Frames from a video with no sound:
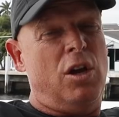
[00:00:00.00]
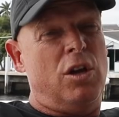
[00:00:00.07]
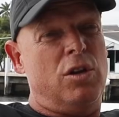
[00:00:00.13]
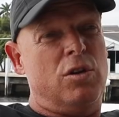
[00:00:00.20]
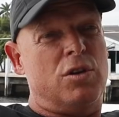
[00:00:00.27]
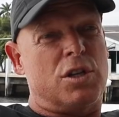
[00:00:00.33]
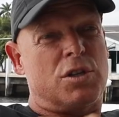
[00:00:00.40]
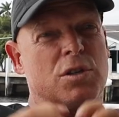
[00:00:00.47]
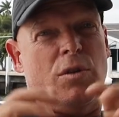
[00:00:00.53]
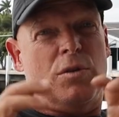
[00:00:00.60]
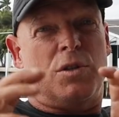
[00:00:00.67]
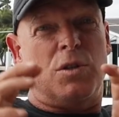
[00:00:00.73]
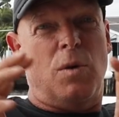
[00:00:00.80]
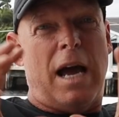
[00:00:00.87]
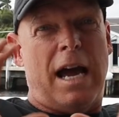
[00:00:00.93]
You just don't
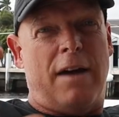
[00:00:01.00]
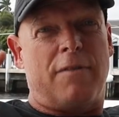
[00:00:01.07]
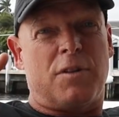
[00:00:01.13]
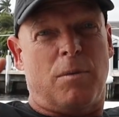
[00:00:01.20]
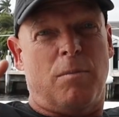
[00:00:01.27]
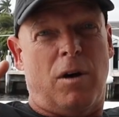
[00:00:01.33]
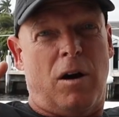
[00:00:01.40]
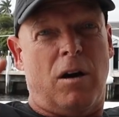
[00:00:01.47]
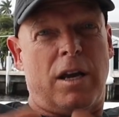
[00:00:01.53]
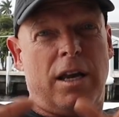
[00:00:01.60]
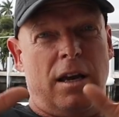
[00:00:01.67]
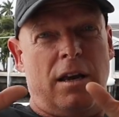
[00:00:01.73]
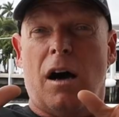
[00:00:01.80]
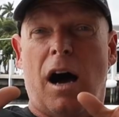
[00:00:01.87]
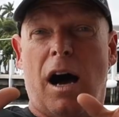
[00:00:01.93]
do
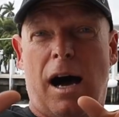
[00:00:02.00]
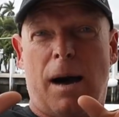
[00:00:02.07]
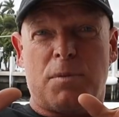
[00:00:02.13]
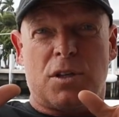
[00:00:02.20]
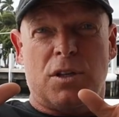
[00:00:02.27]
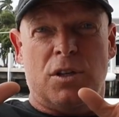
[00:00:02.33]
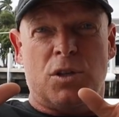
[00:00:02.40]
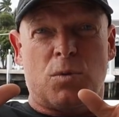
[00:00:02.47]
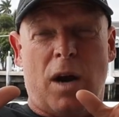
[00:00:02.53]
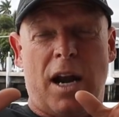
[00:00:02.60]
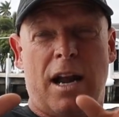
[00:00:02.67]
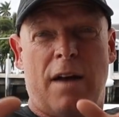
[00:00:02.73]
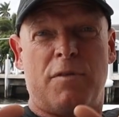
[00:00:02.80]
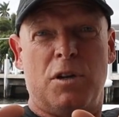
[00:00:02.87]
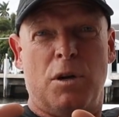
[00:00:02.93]
aftermarket options right
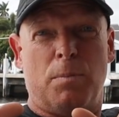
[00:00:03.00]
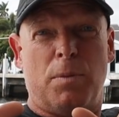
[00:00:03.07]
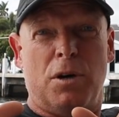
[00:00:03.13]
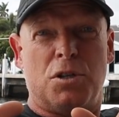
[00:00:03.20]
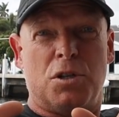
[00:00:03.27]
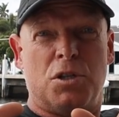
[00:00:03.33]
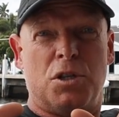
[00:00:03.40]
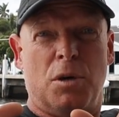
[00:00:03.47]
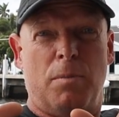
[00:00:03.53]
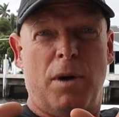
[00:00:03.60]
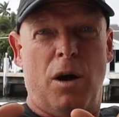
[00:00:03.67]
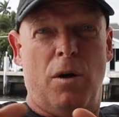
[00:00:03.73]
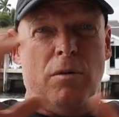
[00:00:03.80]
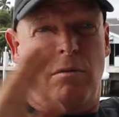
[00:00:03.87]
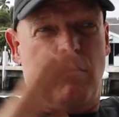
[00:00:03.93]
after you purchase your
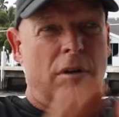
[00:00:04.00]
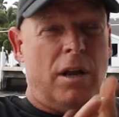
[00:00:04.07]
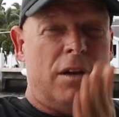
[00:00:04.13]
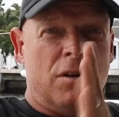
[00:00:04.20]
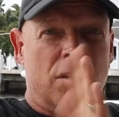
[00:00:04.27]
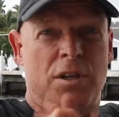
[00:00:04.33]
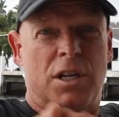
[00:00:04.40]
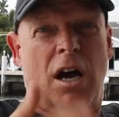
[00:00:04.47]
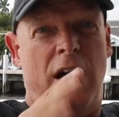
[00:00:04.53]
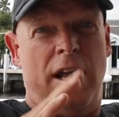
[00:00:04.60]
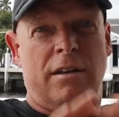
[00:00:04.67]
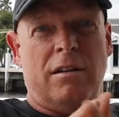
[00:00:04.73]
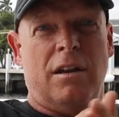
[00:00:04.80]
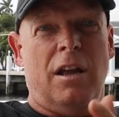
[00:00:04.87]
boat and you're done.